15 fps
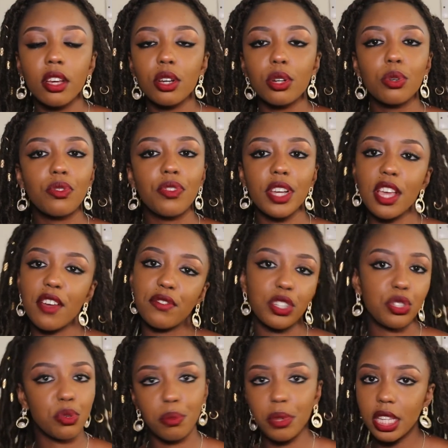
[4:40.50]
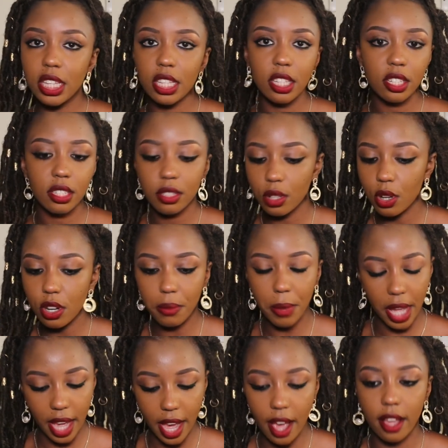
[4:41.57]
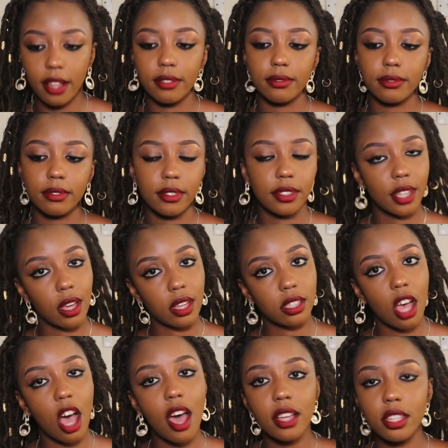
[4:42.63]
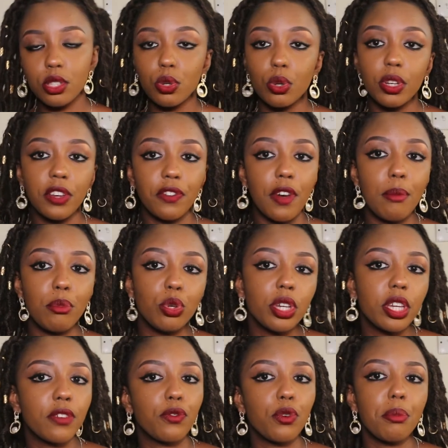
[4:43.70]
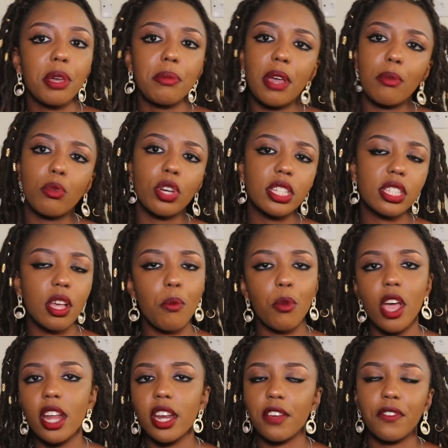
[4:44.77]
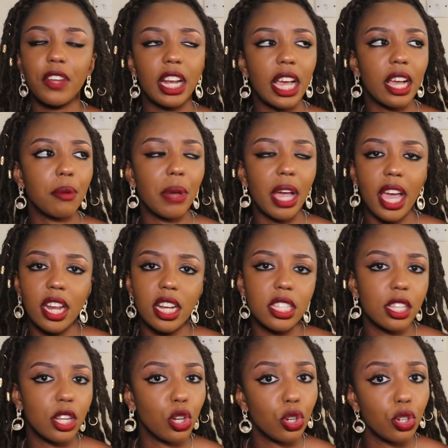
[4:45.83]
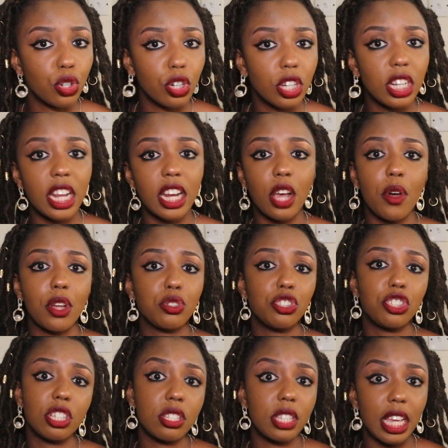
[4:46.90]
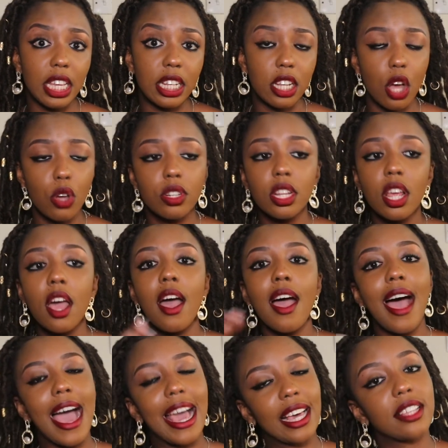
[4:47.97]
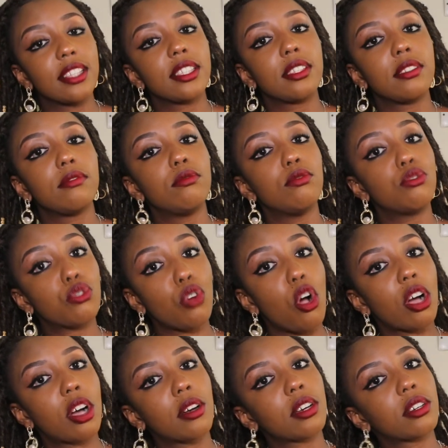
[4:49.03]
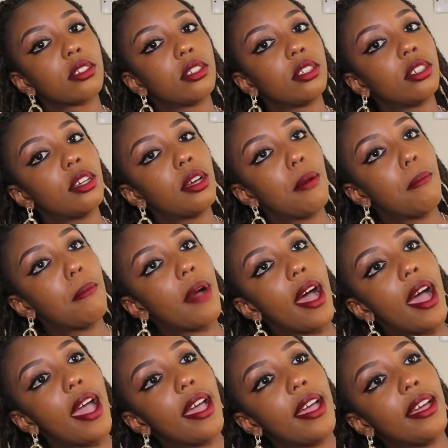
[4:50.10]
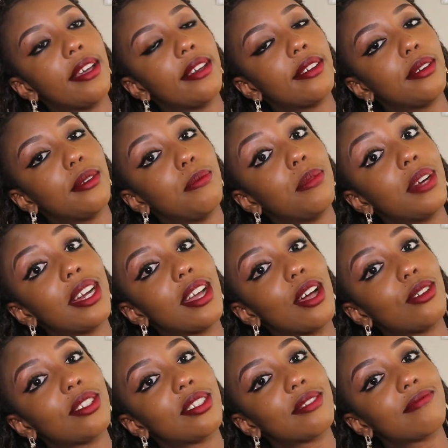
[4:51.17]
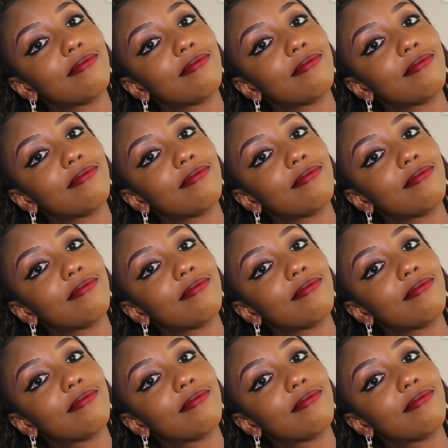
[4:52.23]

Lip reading: kufanya vitu mingi on my hair. So if I'm looking for, maybe I'm going somewhere and I feel like my hair doesn't look good and I want to just take it out, I can rock my braid out.